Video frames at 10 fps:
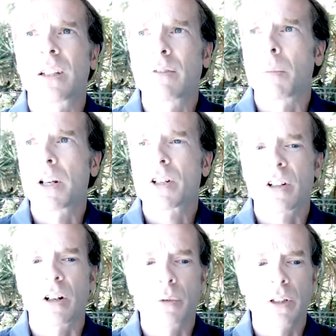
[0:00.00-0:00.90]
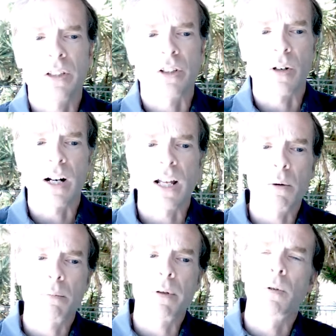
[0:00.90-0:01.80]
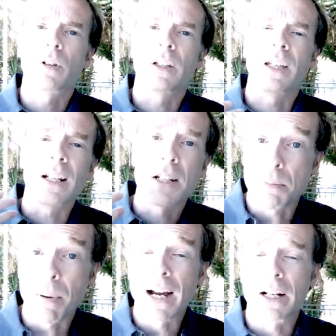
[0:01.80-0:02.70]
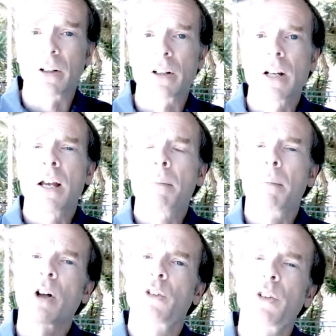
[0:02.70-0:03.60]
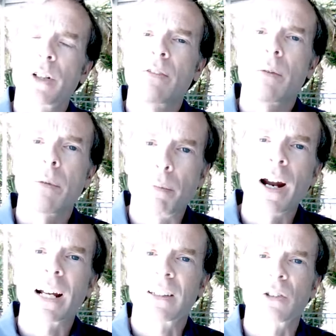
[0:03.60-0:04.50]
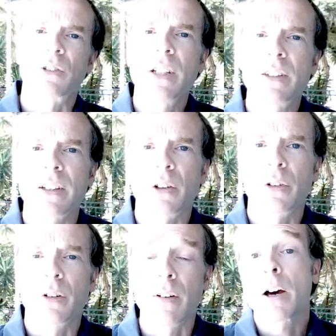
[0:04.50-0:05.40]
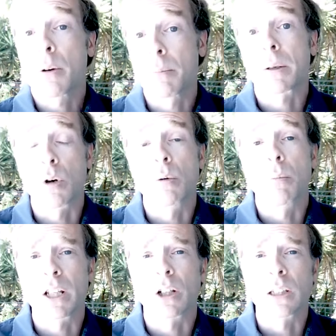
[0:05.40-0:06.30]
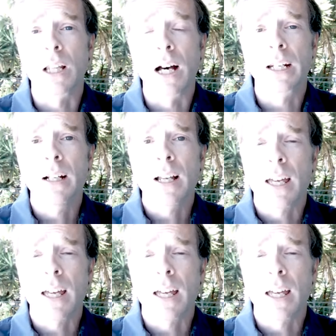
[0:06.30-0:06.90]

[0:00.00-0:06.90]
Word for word: and information are really to try to help people get inspired but also to give them the practical details of how to make more money online,